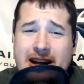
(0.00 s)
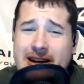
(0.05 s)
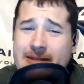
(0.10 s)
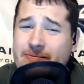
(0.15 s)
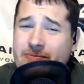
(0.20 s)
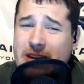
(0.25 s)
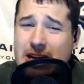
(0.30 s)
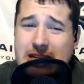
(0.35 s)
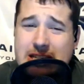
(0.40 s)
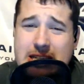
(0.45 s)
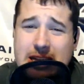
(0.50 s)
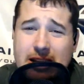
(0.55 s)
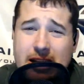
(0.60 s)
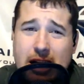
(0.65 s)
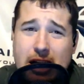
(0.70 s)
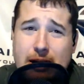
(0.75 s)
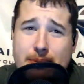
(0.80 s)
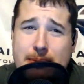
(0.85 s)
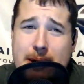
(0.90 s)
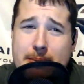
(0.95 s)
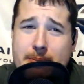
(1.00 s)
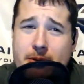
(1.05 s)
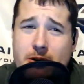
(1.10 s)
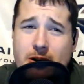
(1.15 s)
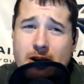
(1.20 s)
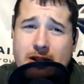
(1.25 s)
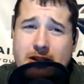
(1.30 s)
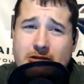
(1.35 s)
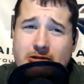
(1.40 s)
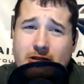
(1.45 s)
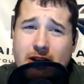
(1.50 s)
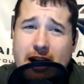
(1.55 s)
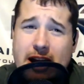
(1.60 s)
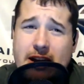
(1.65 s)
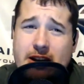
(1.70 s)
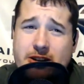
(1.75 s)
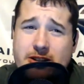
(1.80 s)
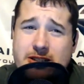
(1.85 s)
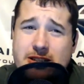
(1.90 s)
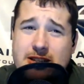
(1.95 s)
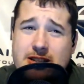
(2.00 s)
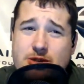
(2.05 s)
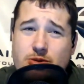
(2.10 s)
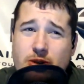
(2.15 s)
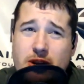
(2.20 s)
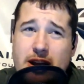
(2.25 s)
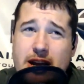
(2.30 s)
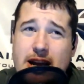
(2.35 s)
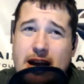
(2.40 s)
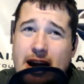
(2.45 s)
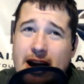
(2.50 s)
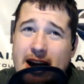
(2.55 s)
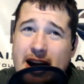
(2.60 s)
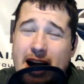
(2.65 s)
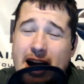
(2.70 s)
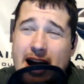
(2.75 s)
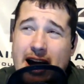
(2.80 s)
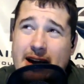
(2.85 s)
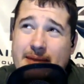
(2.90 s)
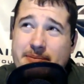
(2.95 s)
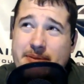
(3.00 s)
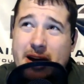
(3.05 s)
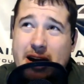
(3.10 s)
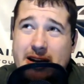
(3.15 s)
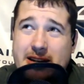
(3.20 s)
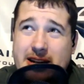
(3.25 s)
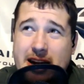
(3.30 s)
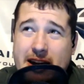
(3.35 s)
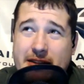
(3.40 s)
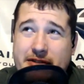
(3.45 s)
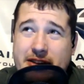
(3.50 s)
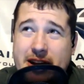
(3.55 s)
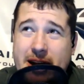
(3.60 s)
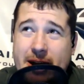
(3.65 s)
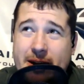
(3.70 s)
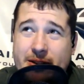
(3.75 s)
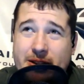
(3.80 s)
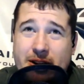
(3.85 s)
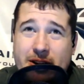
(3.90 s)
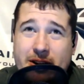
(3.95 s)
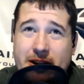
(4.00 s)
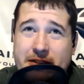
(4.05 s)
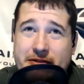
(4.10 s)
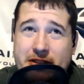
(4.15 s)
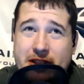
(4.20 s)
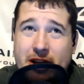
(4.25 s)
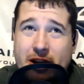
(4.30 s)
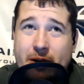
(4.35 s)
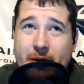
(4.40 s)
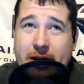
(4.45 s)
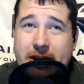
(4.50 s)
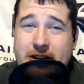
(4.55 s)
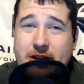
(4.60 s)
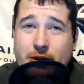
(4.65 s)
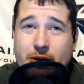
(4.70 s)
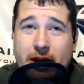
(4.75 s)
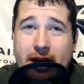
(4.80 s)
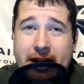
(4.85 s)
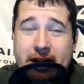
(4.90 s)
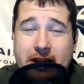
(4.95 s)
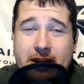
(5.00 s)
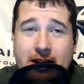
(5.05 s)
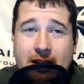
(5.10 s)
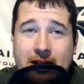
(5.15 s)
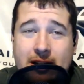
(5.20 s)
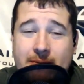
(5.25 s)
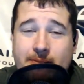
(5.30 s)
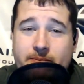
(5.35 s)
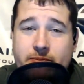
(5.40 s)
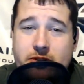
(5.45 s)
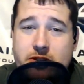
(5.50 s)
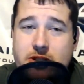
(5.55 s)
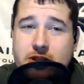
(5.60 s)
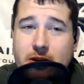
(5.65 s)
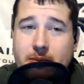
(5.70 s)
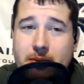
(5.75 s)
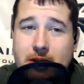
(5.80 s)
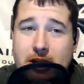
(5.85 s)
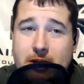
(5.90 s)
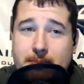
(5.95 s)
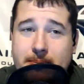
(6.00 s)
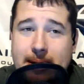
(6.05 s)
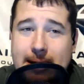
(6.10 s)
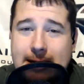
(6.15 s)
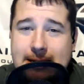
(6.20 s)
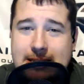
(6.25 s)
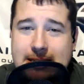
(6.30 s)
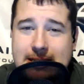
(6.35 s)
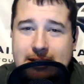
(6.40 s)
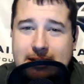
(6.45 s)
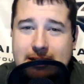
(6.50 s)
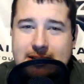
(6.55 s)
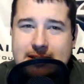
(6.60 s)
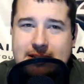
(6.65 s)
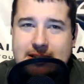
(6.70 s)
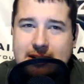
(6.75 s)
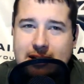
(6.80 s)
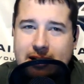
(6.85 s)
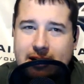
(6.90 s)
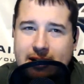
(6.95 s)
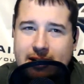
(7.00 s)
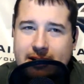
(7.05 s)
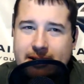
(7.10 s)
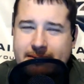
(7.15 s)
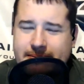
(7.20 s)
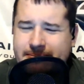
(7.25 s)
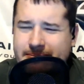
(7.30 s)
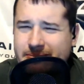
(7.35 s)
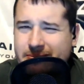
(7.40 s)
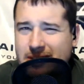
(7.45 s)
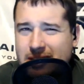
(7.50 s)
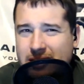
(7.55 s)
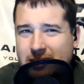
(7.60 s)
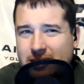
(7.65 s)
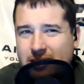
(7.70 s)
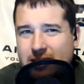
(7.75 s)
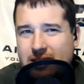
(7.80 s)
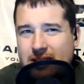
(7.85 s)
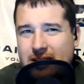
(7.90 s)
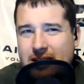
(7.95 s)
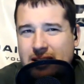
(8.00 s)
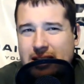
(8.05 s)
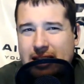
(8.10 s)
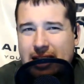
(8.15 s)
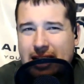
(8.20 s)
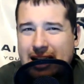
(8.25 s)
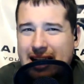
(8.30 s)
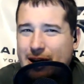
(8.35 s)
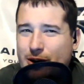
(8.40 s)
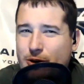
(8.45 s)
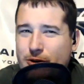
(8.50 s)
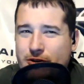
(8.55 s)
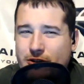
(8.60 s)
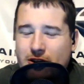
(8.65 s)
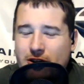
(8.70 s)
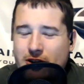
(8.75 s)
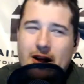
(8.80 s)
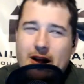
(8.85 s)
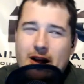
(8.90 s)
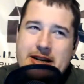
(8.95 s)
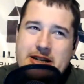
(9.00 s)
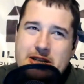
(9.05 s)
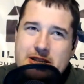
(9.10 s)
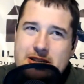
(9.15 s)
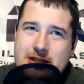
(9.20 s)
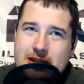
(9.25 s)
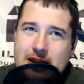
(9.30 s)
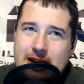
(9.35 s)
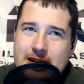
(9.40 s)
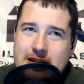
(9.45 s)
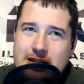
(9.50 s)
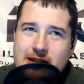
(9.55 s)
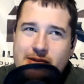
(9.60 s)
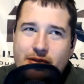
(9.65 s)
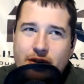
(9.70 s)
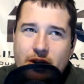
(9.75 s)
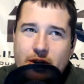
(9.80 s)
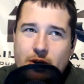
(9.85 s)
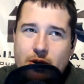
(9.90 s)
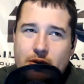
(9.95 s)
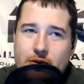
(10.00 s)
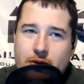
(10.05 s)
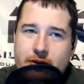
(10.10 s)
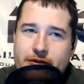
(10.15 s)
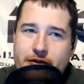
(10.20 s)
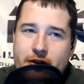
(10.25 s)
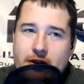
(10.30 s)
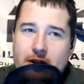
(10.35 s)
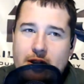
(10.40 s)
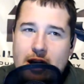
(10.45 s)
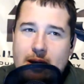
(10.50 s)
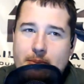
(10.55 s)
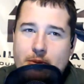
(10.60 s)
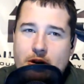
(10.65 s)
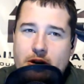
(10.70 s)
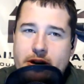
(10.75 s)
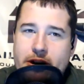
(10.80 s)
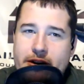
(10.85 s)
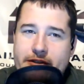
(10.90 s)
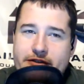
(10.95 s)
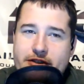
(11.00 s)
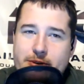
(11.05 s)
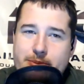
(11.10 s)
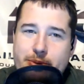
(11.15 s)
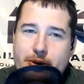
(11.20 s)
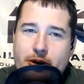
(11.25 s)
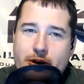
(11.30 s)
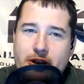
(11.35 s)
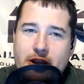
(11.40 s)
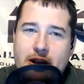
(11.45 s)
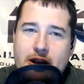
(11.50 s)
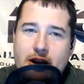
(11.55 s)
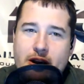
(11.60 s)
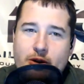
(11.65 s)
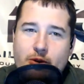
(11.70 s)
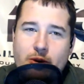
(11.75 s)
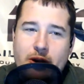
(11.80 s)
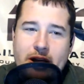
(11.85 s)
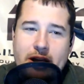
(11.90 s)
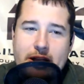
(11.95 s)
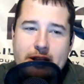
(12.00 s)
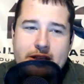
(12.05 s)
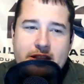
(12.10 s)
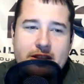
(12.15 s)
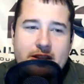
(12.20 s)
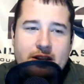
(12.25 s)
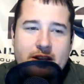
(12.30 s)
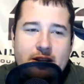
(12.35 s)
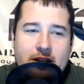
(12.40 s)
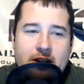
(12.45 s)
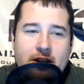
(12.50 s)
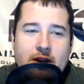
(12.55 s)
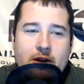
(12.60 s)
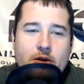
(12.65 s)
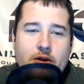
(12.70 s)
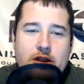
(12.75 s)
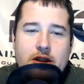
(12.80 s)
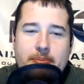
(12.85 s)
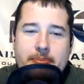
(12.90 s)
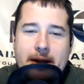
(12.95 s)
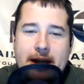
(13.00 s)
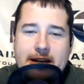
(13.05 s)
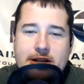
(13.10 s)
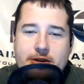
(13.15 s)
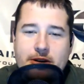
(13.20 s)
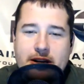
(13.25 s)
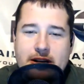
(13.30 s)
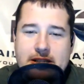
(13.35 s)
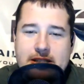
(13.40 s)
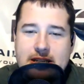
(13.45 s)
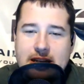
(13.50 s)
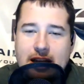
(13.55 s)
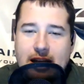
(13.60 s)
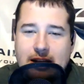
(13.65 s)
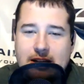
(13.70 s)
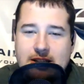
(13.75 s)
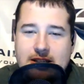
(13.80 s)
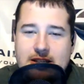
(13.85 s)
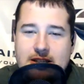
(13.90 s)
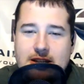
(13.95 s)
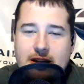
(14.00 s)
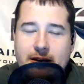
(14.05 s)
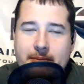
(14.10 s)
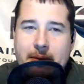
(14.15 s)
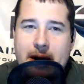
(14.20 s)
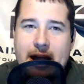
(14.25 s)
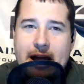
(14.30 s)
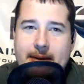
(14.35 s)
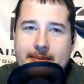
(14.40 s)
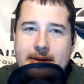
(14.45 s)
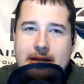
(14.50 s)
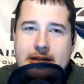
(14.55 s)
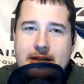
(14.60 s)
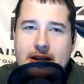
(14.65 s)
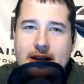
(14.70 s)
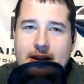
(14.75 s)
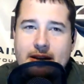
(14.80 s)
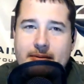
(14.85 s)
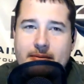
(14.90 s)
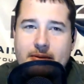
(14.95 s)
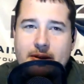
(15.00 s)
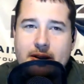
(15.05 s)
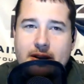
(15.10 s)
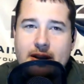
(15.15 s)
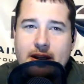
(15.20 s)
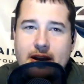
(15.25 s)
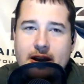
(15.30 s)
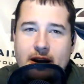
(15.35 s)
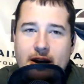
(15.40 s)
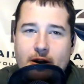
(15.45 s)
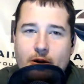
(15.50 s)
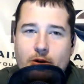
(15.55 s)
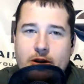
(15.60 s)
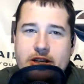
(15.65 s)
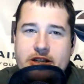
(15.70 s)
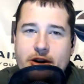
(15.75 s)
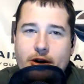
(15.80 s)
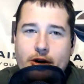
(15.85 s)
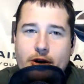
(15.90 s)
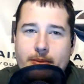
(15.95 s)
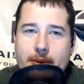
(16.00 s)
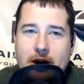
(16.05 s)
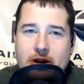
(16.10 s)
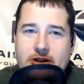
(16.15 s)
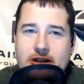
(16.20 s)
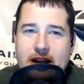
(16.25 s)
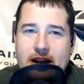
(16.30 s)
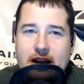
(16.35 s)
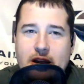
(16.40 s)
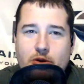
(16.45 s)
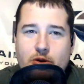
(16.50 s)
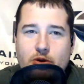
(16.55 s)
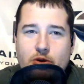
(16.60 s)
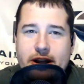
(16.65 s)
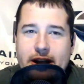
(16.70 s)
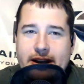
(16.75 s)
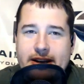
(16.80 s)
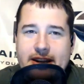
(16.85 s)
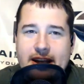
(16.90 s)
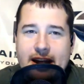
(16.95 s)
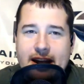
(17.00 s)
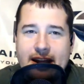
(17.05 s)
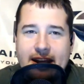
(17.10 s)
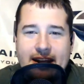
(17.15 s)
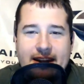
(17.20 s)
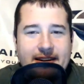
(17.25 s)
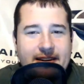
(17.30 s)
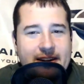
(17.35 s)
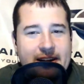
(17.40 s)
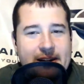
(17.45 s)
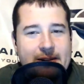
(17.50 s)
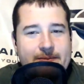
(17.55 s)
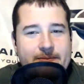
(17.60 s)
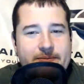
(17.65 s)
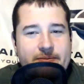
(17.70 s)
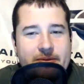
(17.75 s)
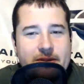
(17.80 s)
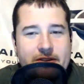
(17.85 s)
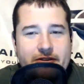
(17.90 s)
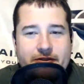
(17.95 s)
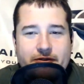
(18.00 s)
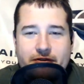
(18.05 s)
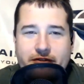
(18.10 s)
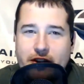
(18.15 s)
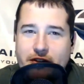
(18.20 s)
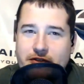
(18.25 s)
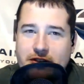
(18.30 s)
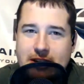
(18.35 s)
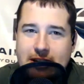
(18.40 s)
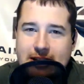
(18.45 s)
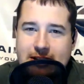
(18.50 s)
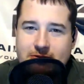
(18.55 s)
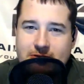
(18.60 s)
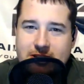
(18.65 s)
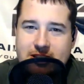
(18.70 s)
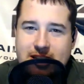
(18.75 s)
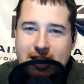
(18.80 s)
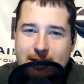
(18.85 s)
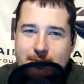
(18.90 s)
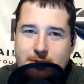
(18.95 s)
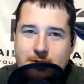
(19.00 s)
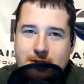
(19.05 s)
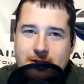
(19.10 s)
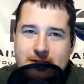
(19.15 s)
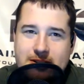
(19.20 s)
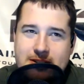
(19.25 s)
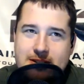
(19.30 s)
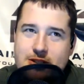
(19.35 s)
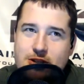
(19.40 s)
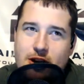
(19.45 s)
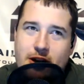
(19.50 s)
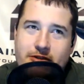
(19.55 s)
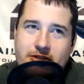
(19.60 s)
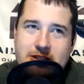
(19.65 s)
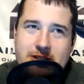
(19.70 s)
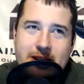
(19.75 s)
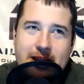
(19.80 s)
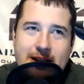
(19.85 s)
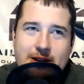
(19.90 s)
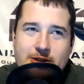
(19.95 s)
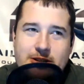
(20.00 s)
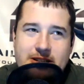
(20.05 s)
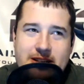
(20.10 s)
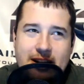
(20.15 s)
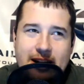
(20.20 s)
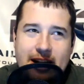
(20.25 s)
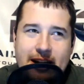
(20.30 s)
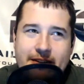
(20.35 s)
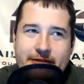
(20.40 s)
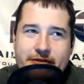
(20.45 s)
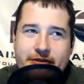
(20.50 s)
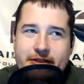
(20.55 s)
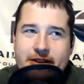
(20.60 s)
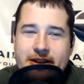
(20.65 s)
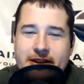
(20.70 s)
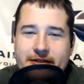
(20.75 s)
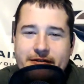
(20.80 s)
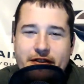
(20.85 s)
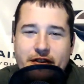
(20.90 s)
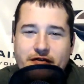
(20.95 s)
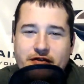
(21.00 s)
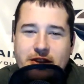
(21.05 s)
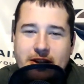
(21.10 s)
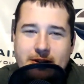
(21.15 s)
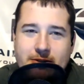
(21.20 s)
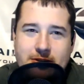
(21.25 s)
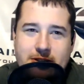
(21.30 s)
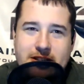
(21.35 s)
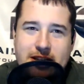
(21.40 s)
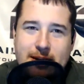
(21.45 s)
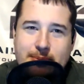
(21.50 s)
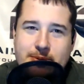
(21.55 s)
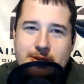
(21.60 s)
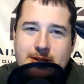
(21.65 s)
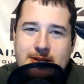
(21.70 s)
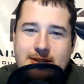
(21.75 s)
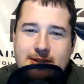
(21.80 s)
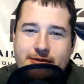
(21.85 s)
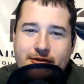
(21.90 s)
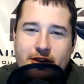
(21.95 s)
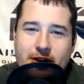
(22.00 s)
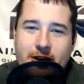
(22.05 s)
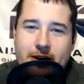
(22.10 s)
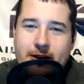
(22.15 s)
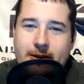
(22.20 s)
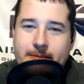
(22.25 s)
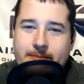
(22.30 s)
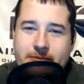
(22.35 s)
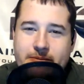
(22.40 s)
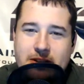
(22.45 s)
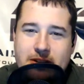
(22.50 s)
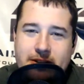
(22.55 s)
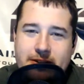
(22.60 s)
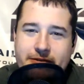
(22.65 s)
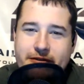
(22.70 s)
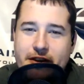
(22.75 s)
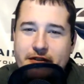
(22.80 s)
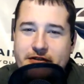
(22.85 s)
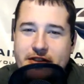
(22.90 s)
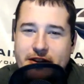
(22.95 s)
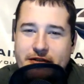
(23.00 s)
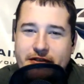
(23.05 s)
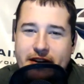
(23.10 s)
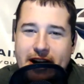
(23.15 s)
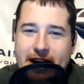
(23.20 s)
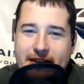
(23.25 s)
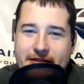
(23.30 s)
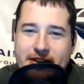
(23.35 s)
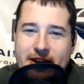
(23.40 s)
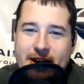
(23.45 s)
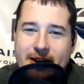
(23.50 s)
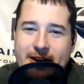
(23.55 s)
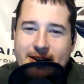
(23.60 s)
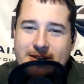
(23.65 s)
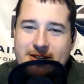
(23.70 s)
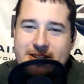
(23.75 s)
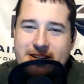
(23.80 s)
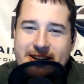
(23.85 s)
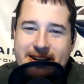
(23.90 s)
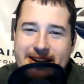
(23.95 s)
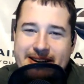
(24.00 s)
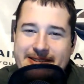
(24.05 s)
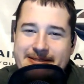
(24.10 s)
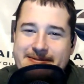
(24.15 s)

I see a lot of people are on the Raiders this week. I I'm not diving down there, even though I do like some of their pieces. Um, overall, I just I just feel would feel a lot more comfortable, you know, with with the Patriots against a Miami team. You know, we joke about Danny Woodhead getting 15 receptions. Jarvis Landry's going to have 15 receptions for 55 yards, you know?